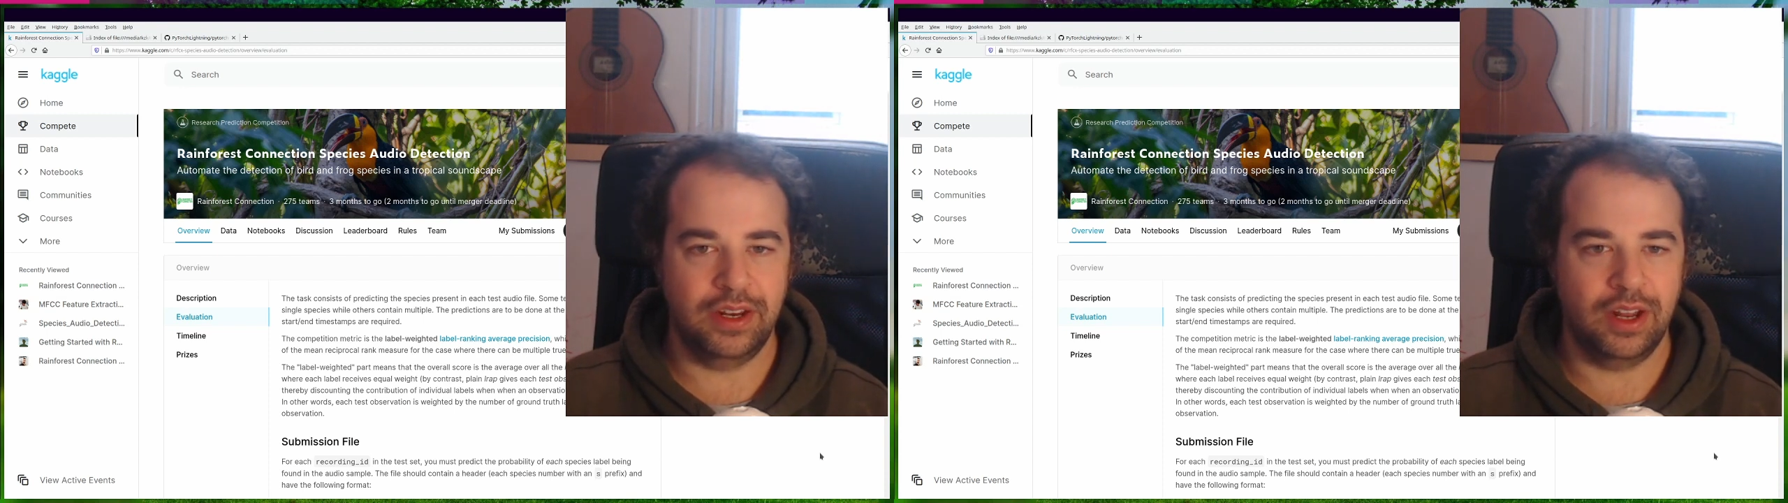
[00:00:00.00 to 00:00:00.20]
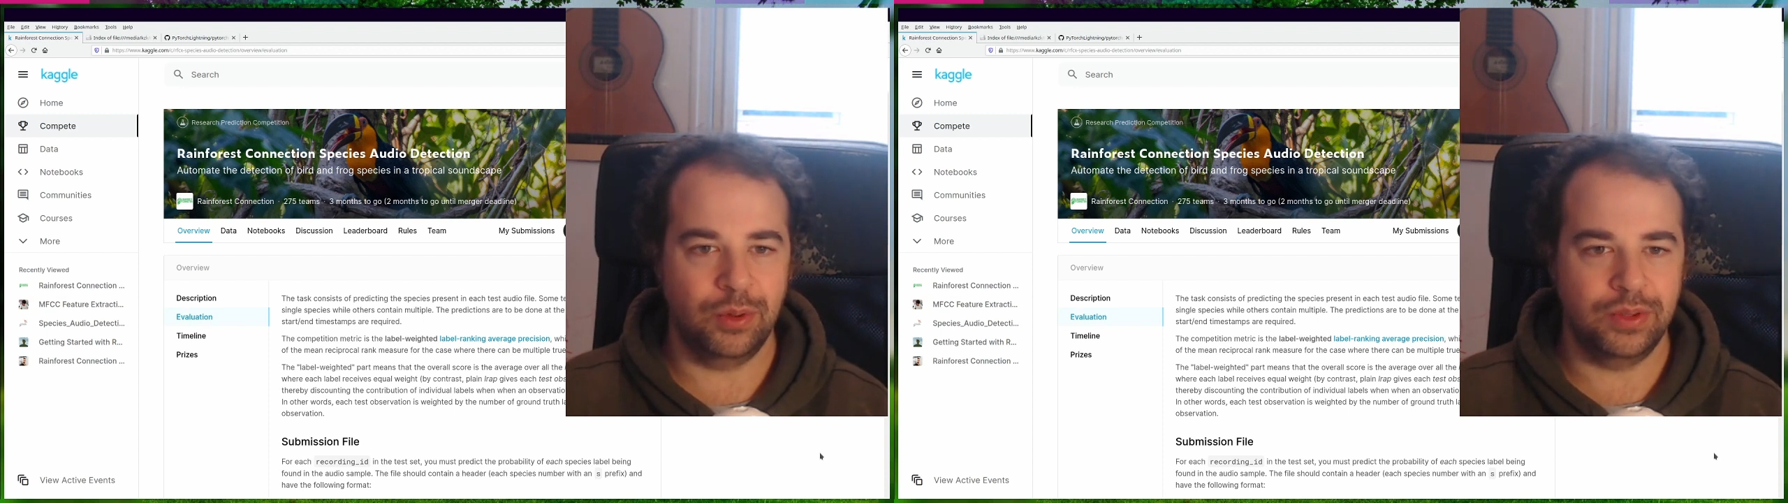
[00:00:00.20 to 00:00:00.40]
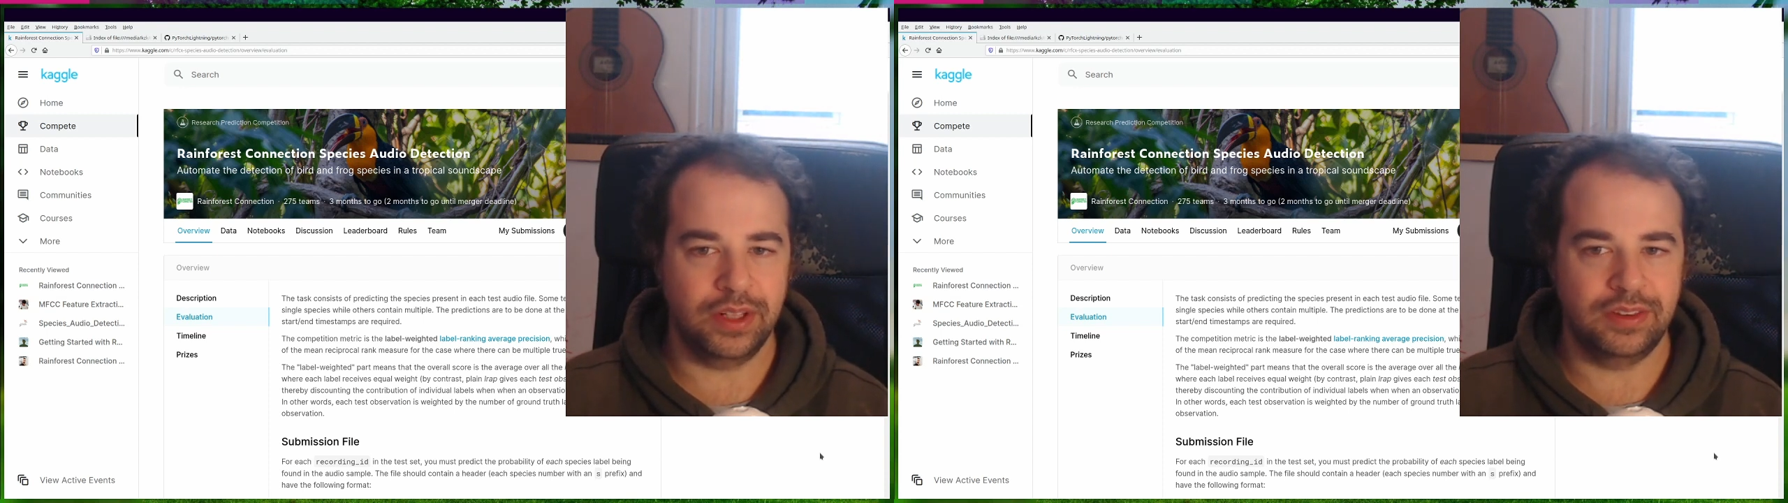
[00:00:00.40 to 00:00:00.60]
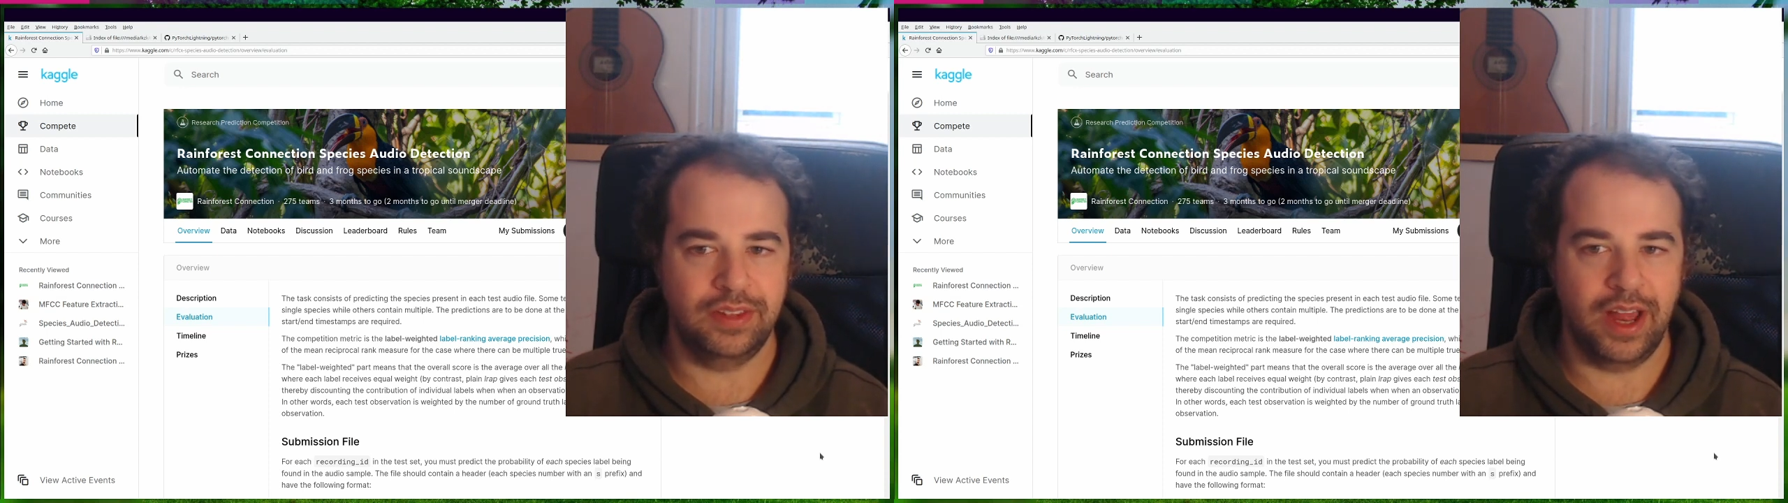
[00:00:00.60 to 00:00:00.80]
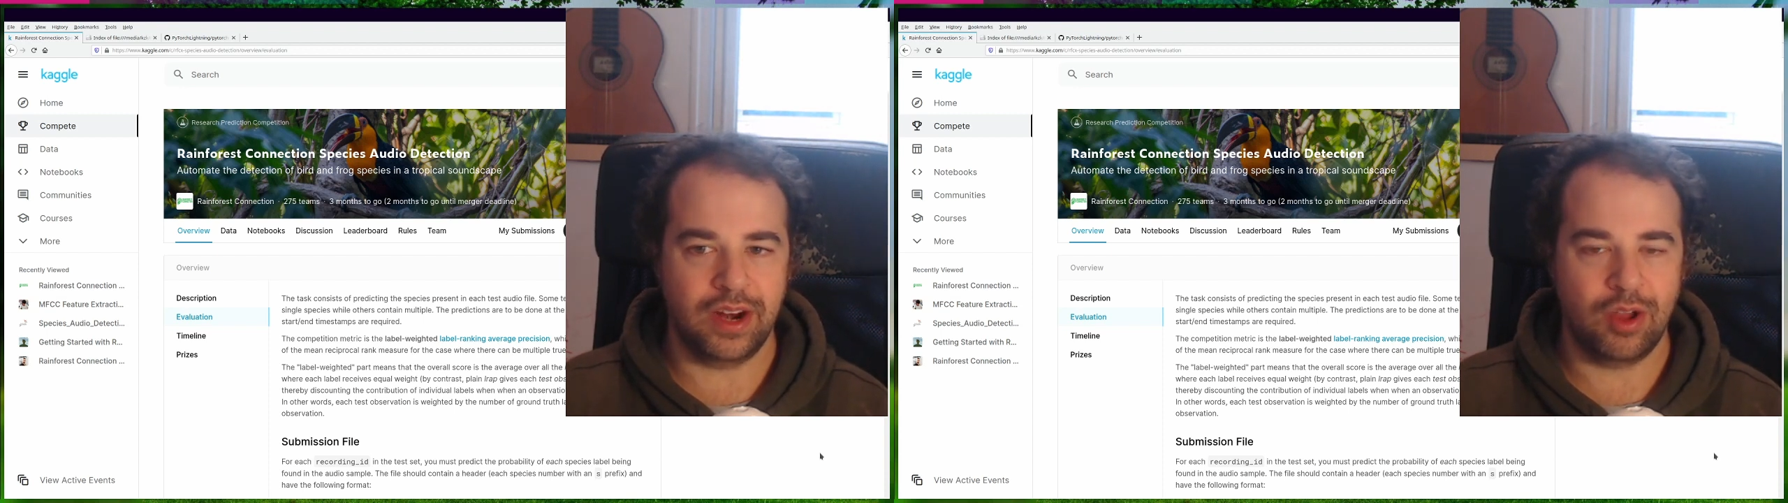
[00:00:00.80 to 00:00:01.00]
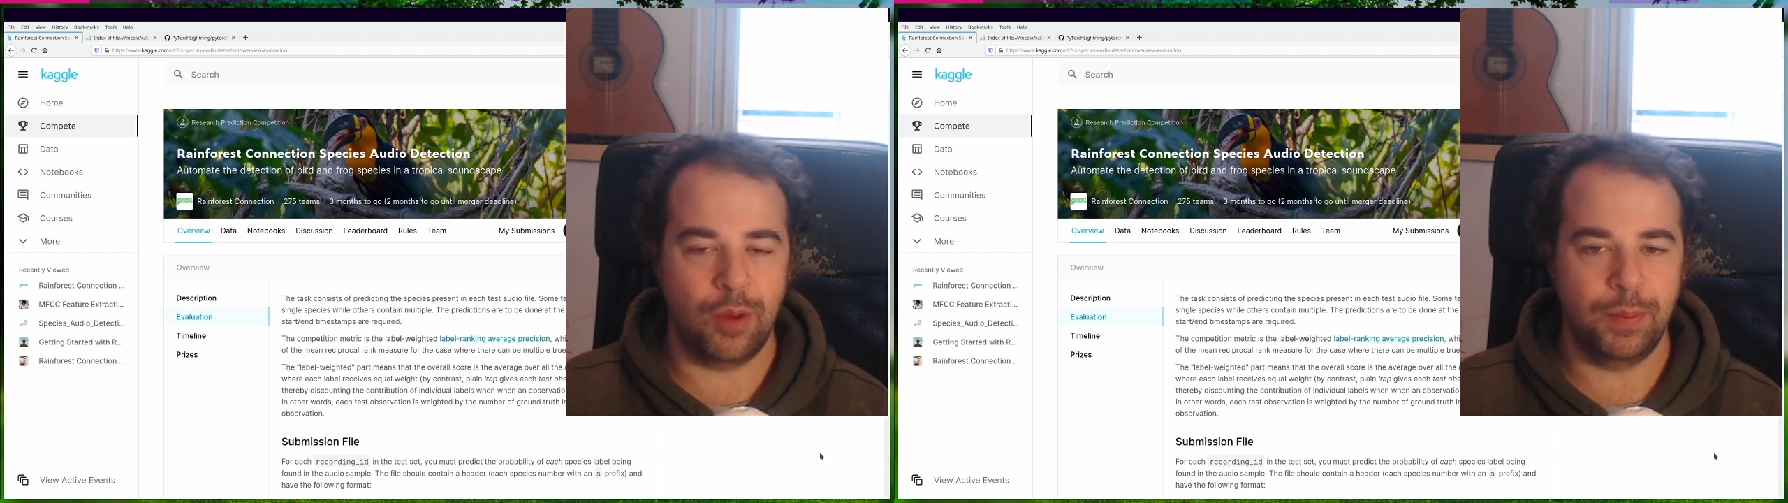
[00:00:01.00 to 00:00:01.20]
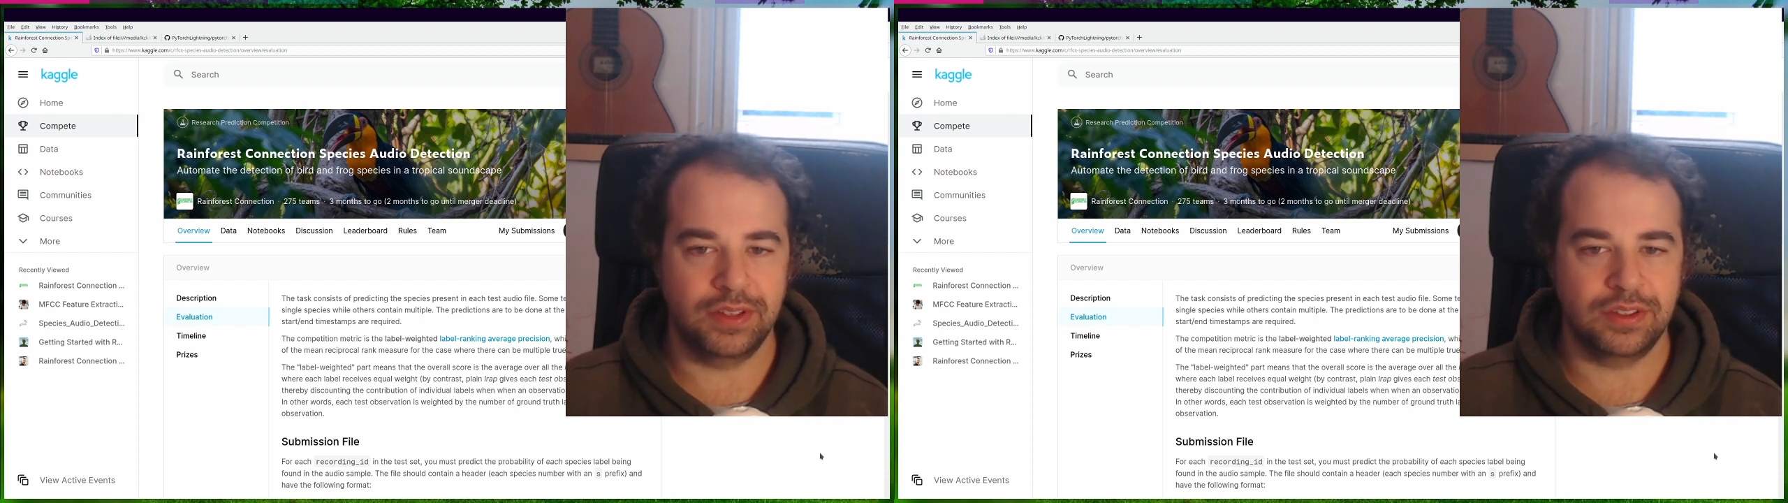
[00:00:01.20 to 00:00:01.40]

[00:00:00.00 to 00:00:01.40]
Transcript: know that they are complex